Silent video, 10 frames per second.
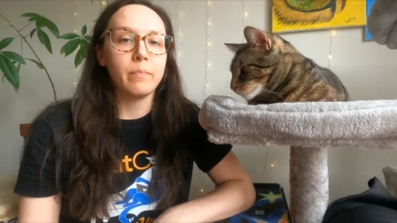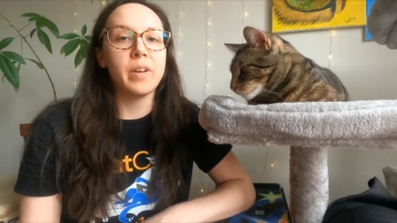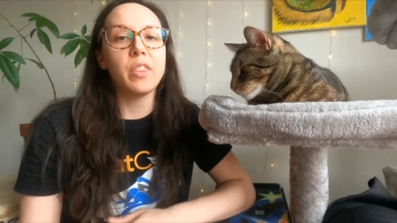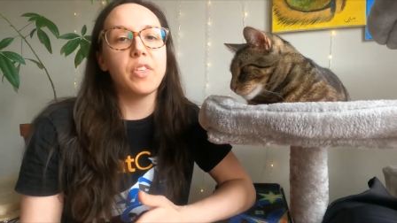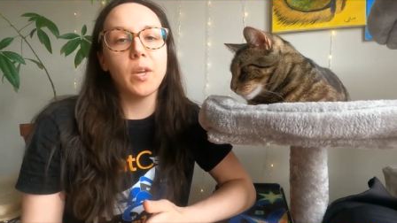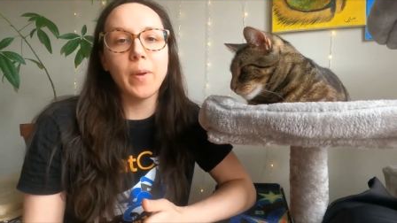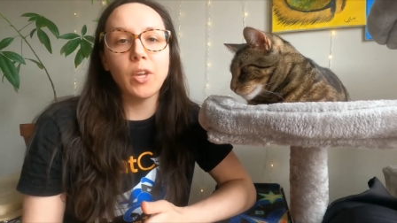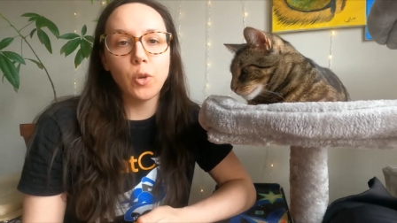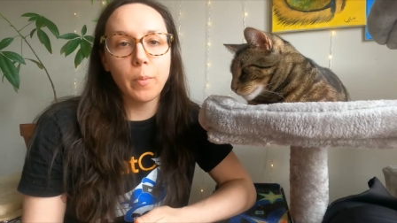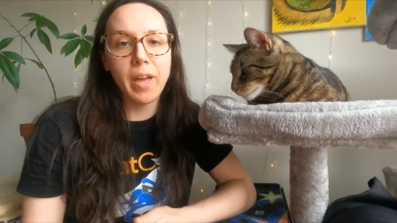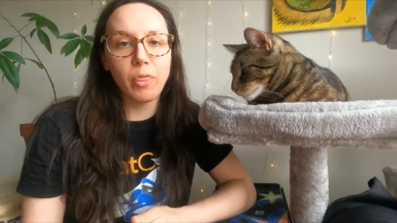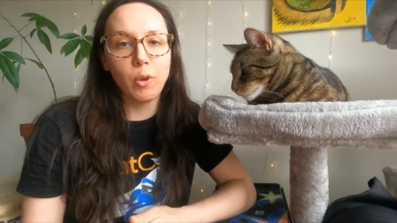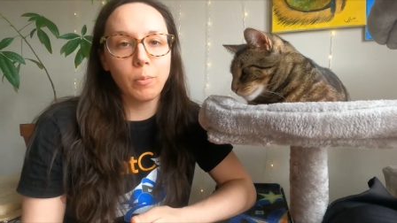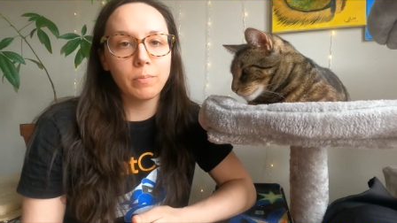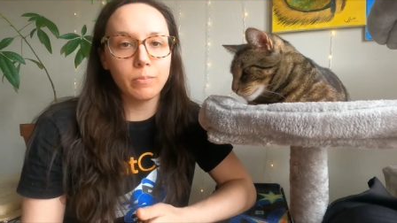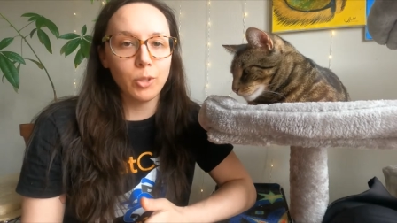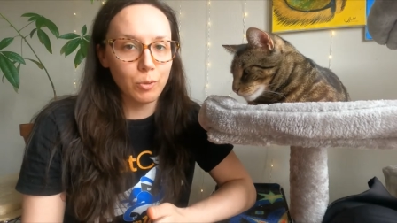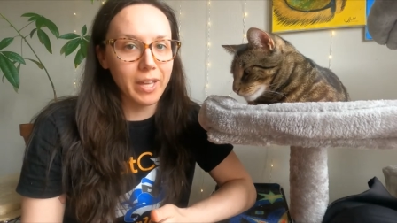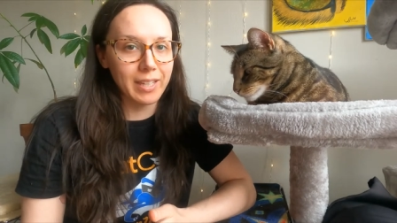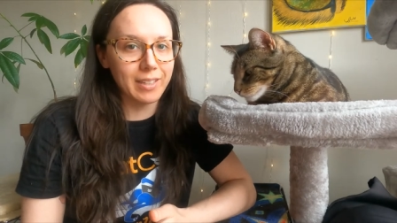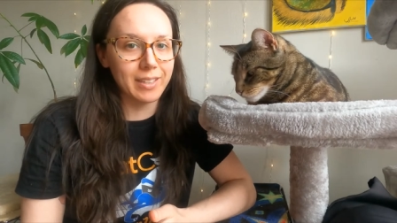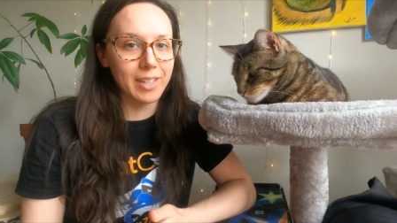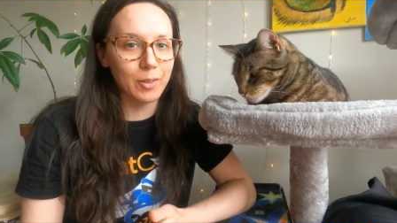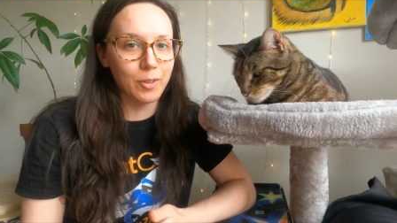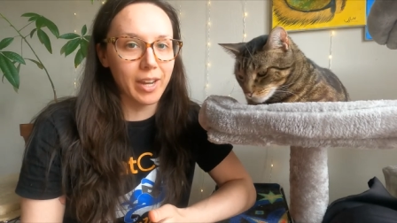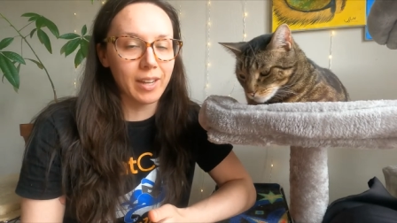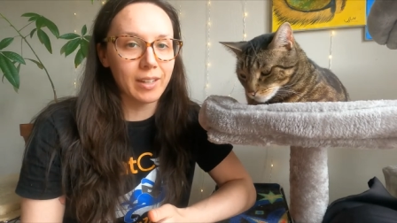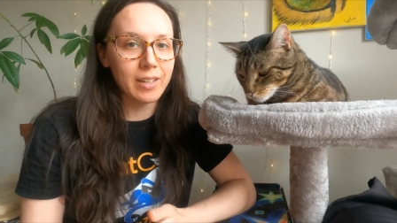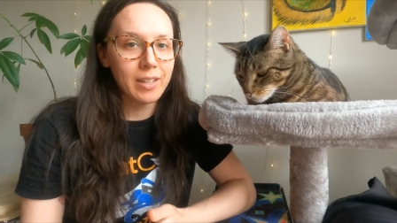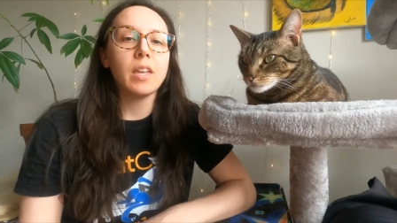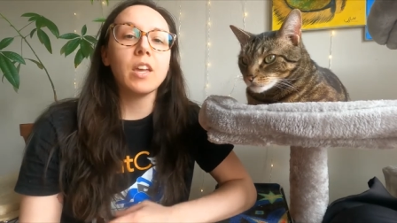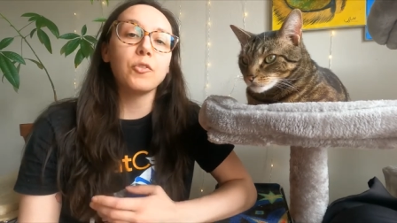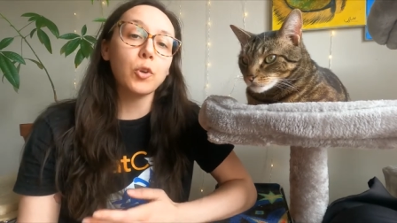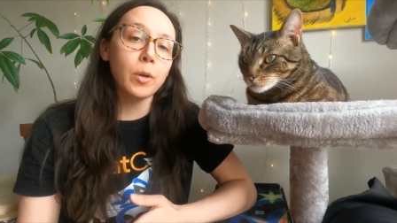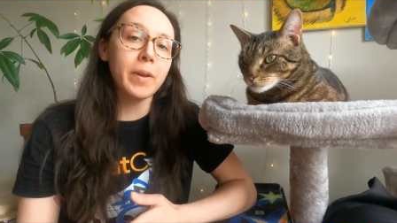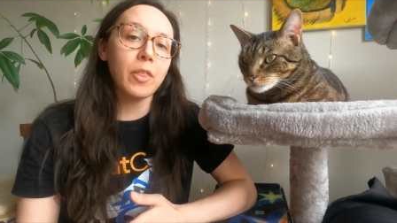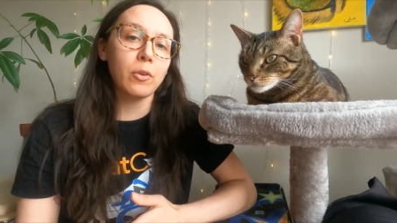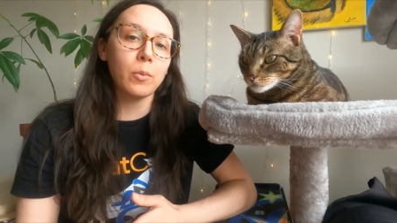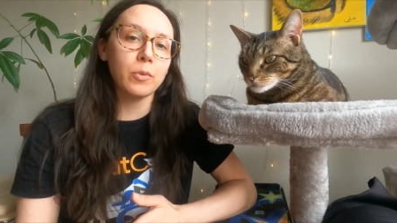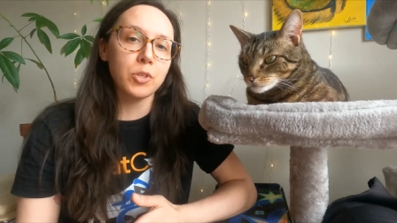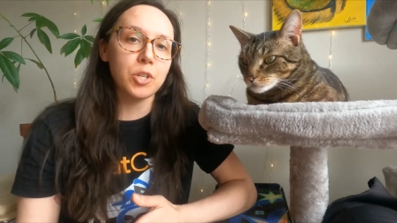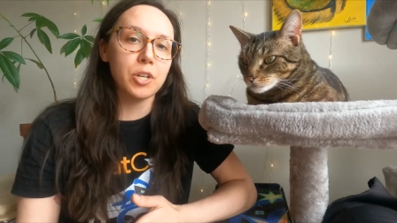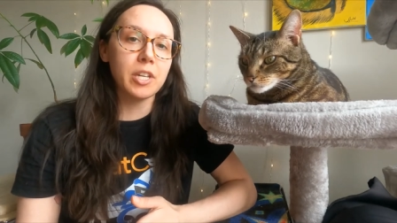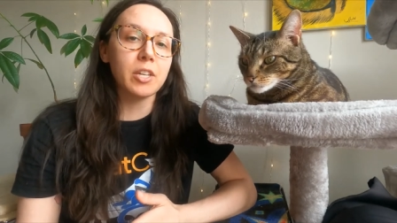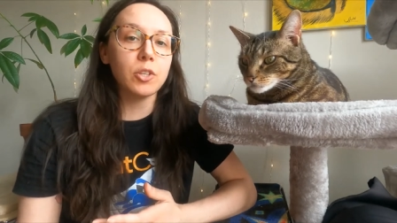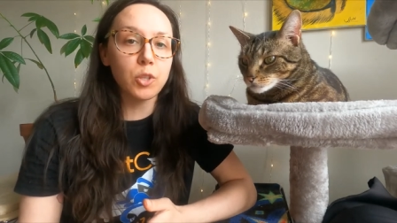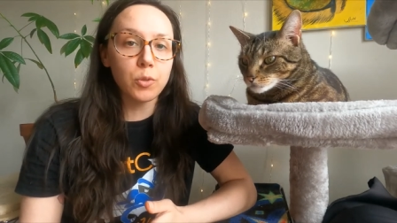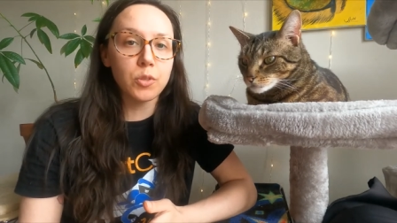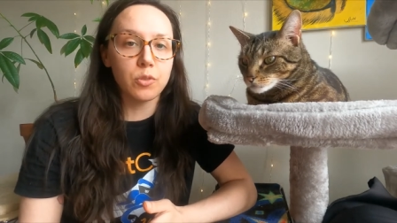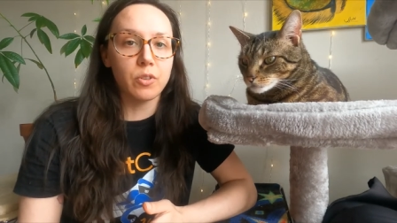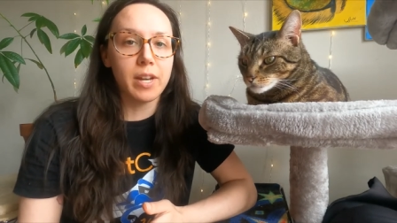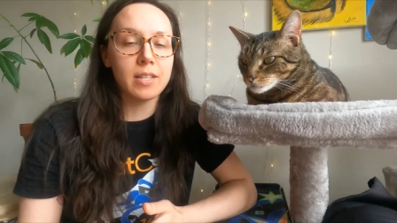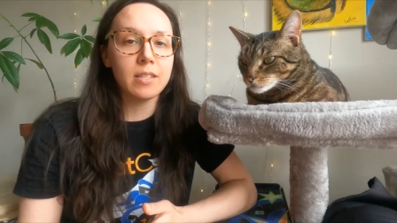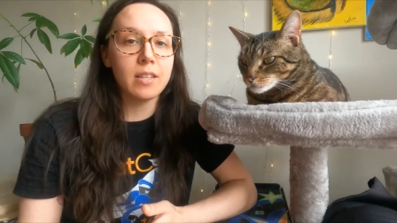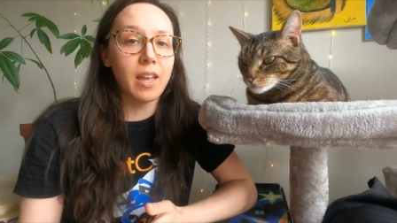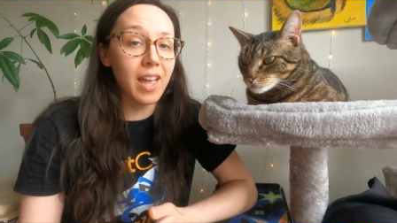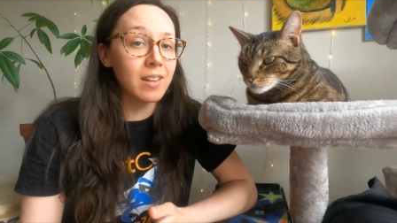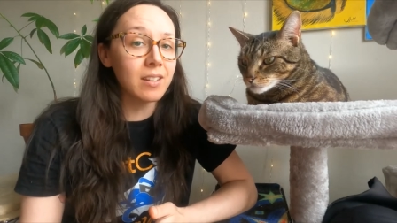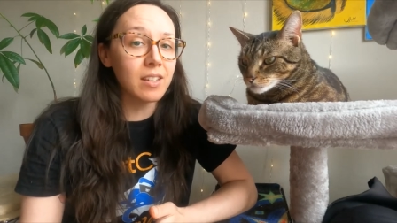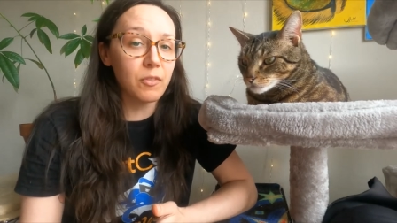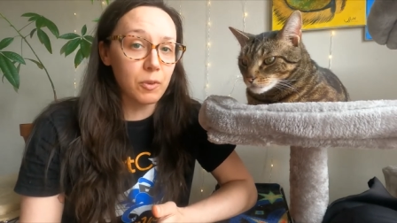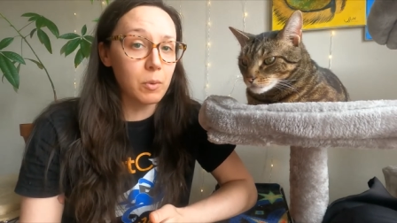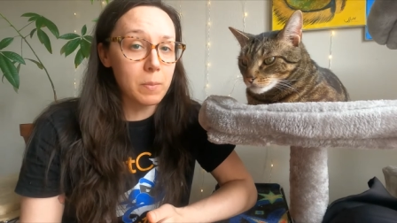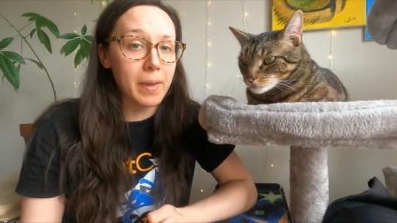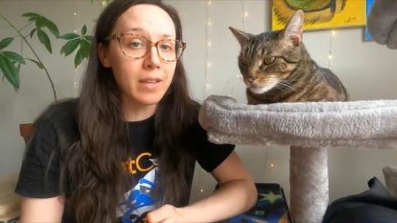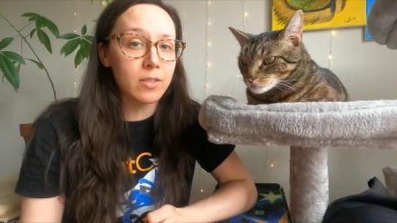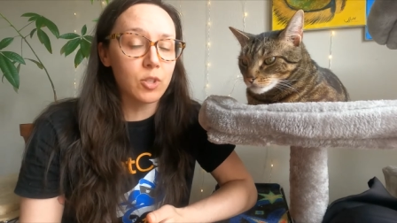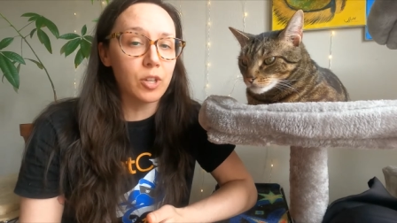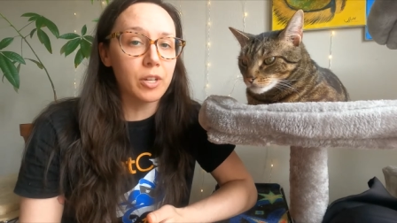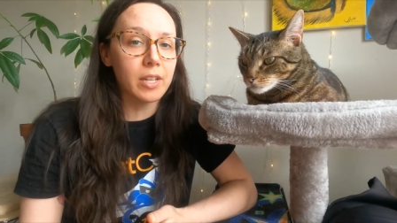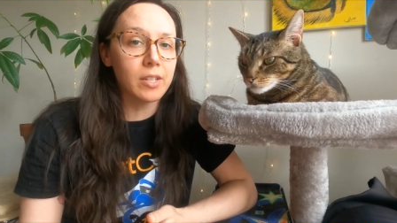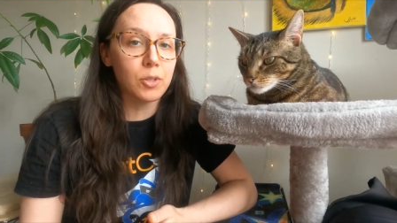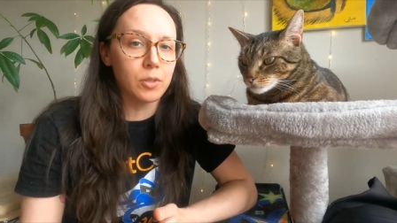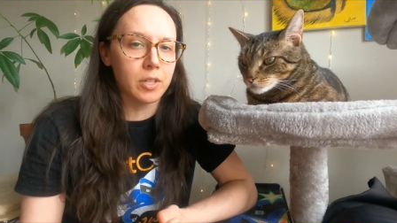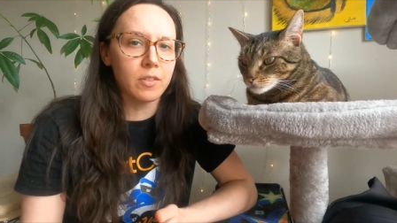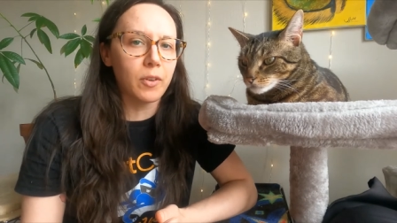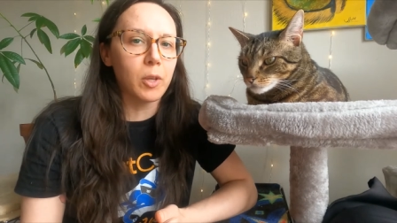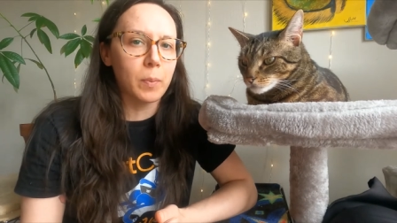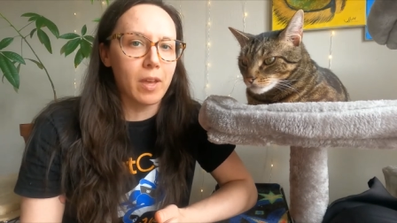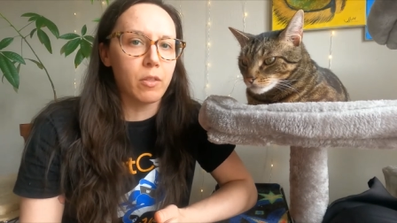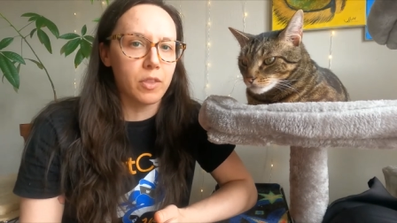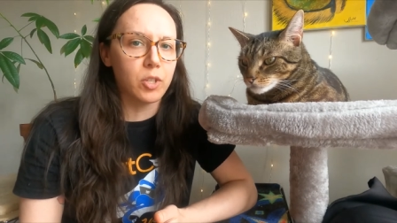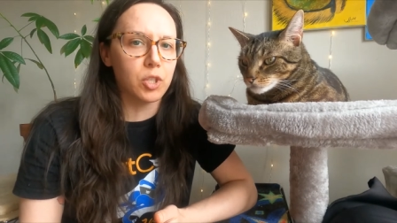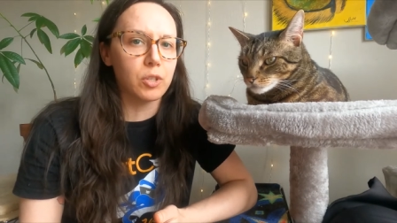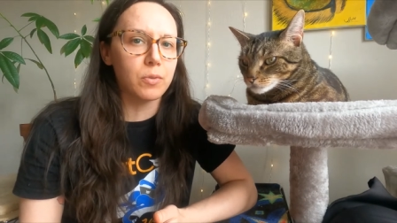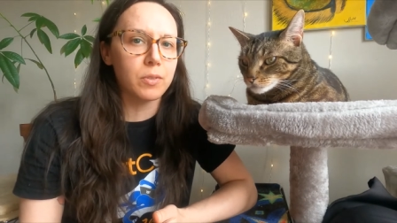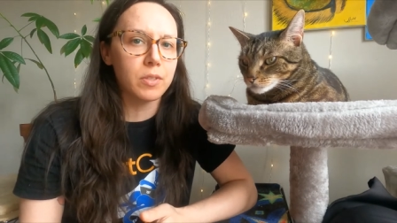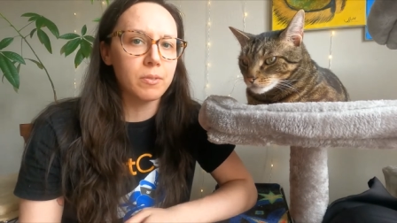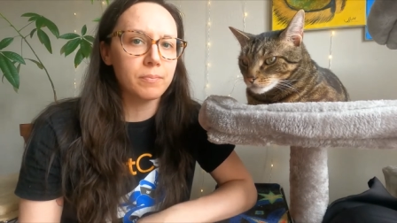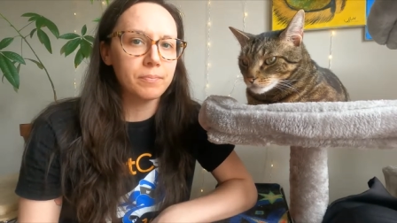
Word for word: But think about your bathroom. You like it clean, right? If your bathroom was dirty, you'd stress, and if it remains dirty, you could develop health issues.